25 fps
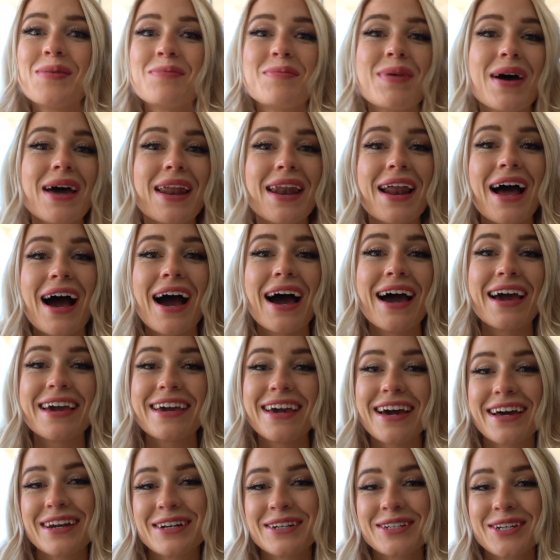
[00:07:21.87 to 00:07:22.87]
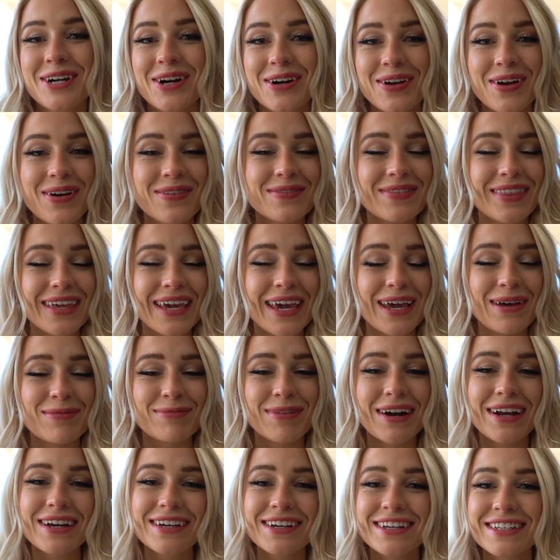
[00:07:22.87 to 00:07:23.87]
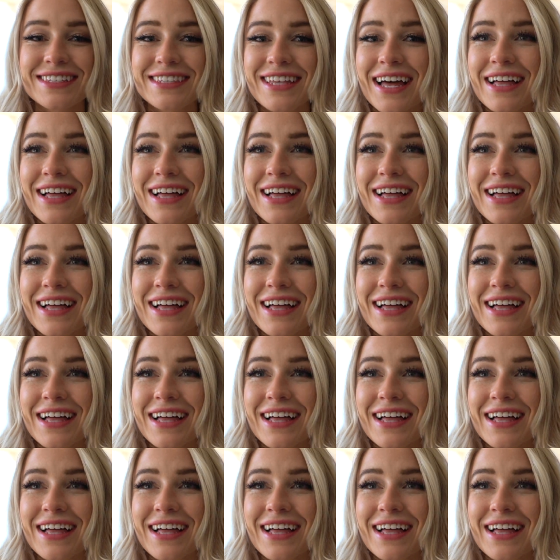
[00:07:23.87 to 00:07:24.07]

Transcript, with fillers: But I had to turn off the camera because